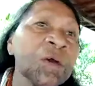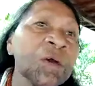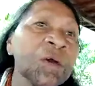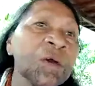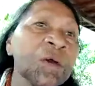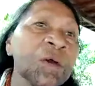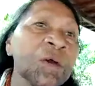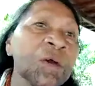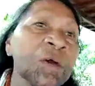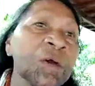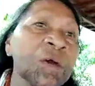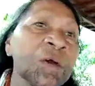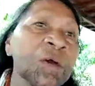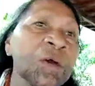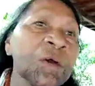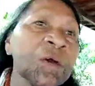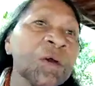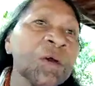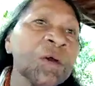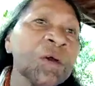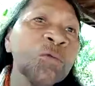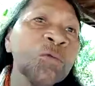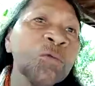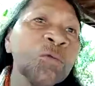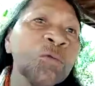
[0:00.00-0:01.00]
hear
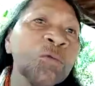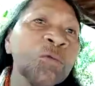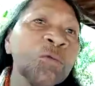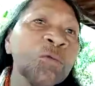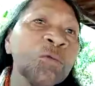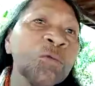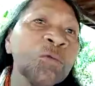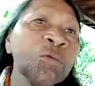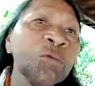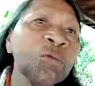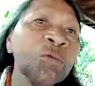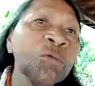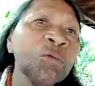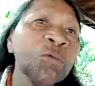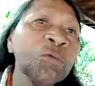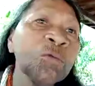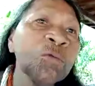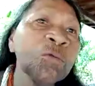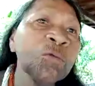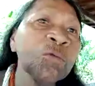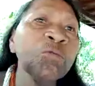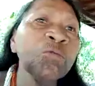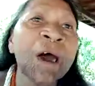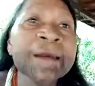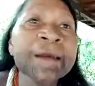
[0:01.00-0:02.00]
what her grandma
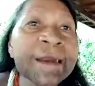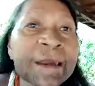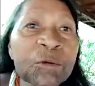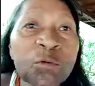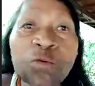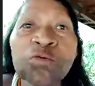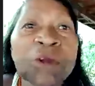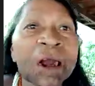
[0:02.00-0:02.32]
is saying.